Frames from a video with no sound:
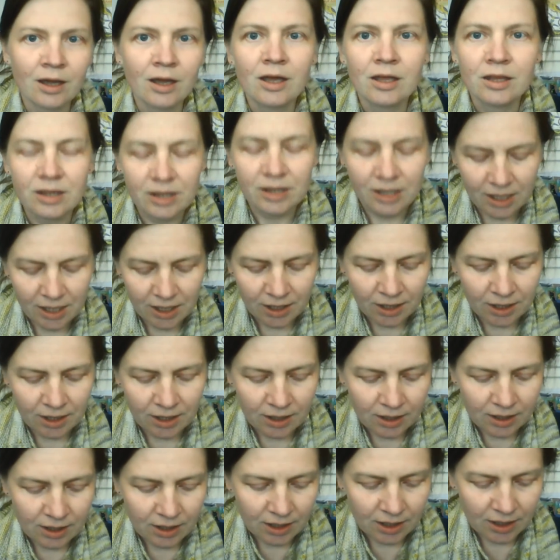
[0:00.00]
The
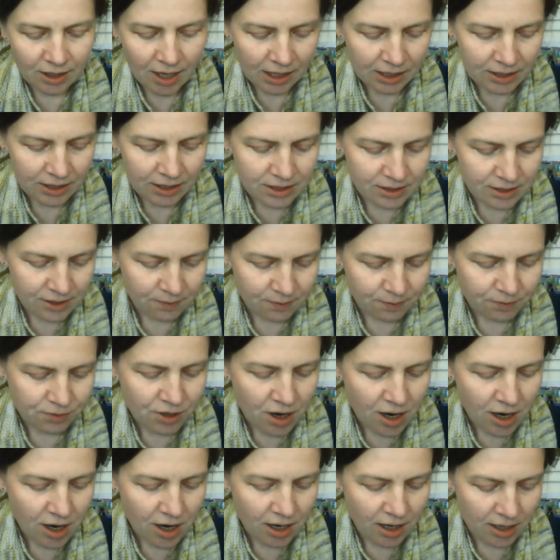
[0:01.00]
next
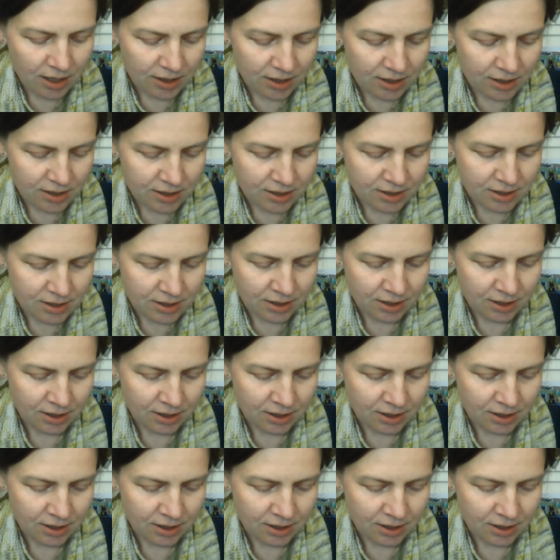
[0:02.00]
prize